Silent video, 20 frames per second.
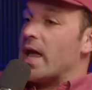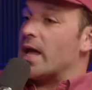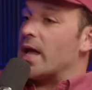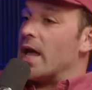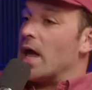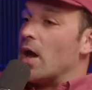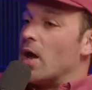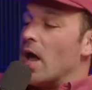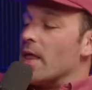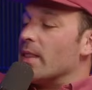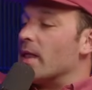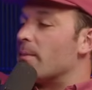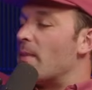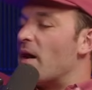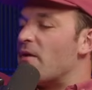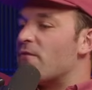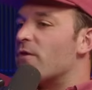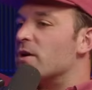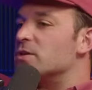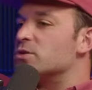out. And like my
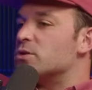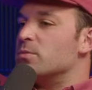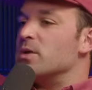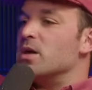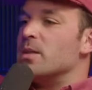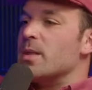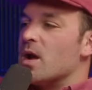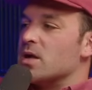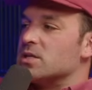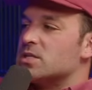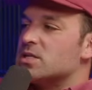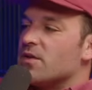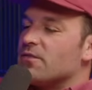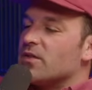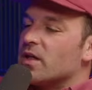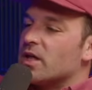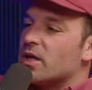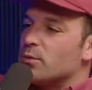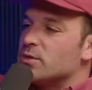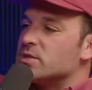friends would be in there and stuff.
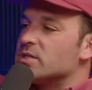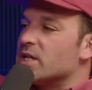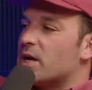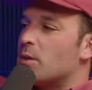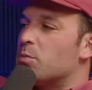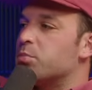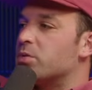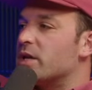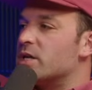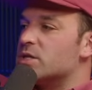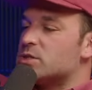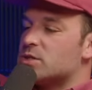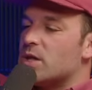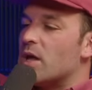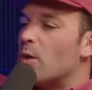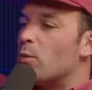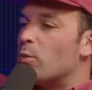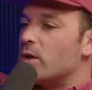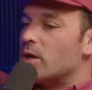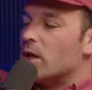Like it was like a place
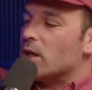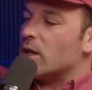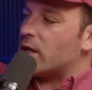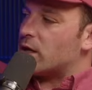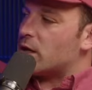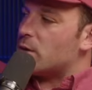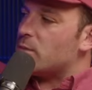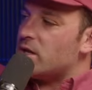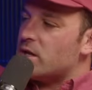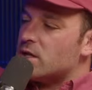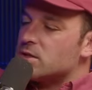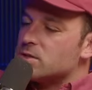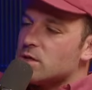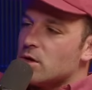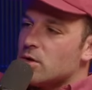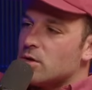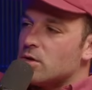that a lot of comedians go to.